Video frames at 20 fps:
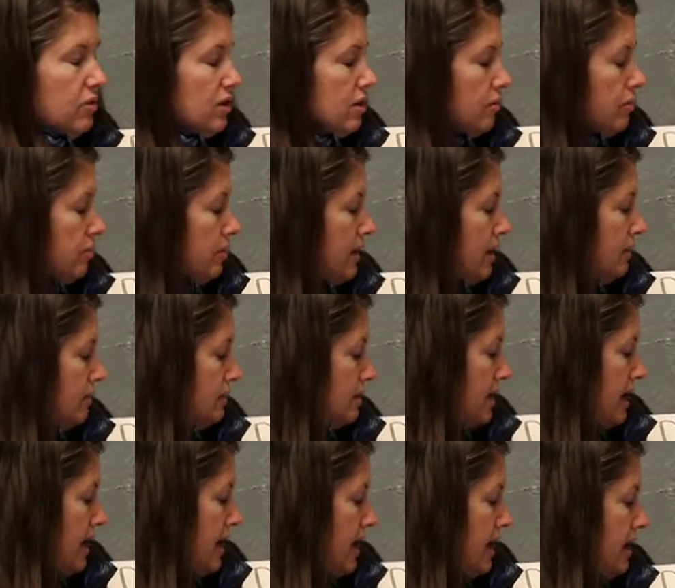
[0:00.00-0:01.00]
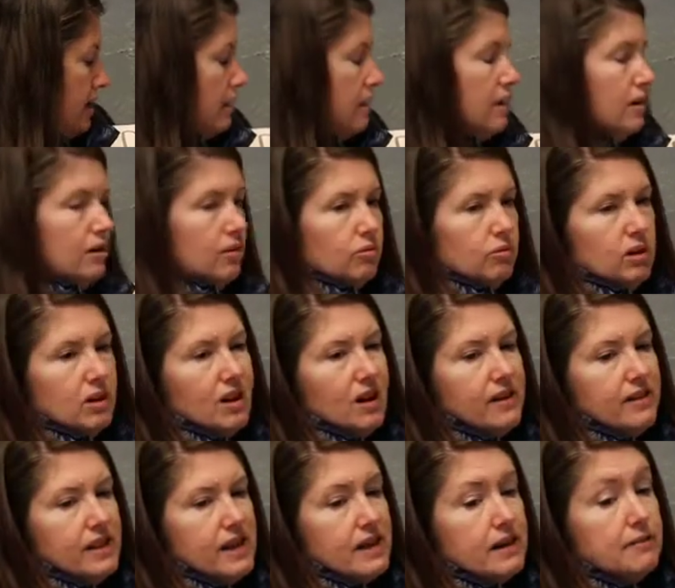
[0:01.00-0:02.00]
don't pronounce the A. We
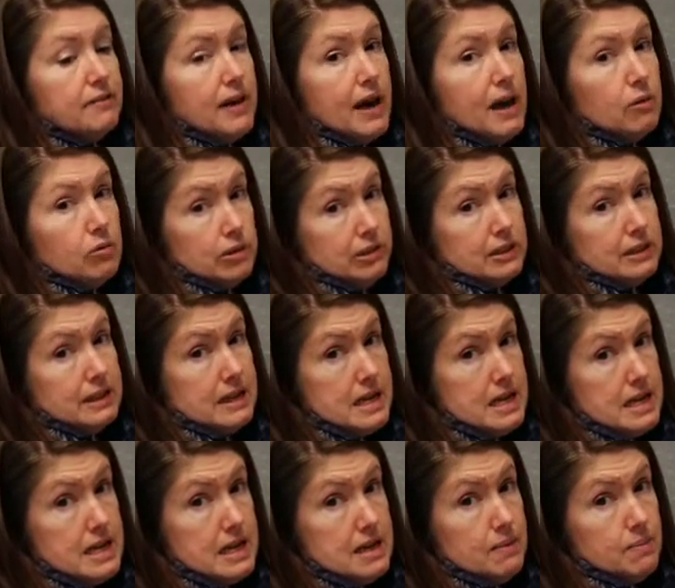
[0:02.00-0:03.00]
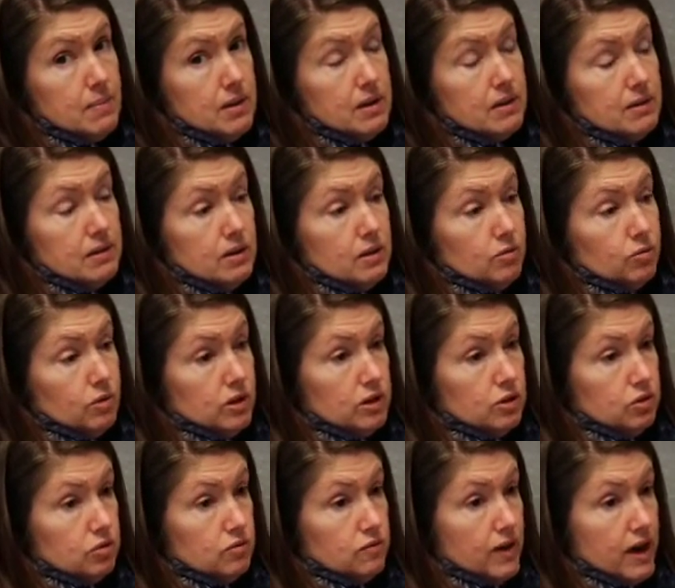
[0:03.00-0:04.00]
call that a vowel team when
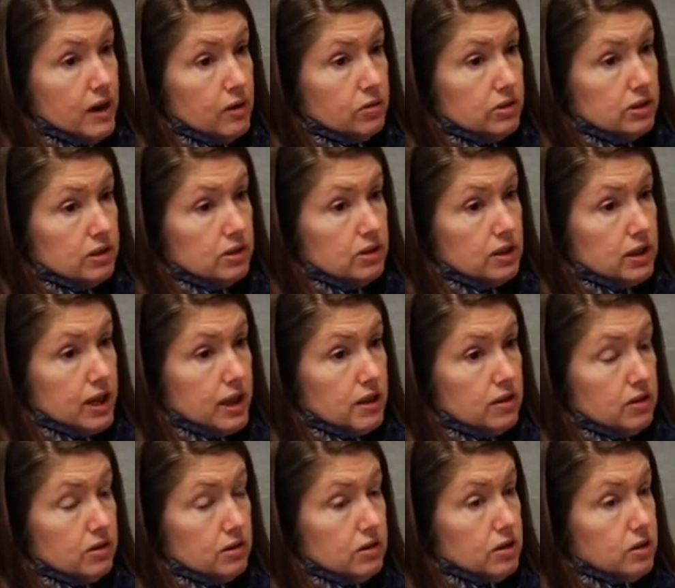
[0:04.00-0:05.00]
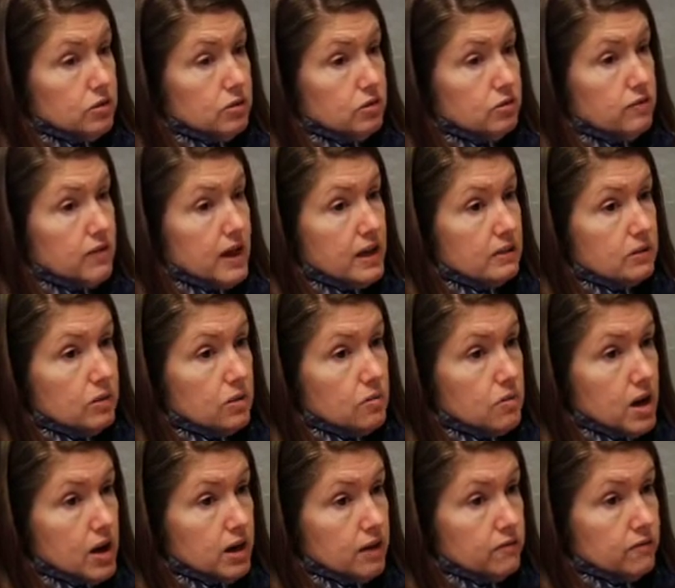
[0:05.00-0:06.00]
two vowels are together. Two vowels go
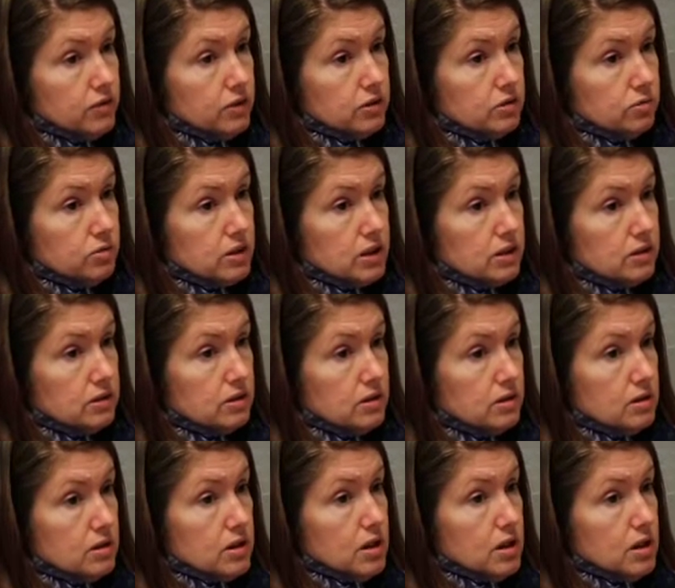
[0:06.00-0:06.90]
walking, first one does the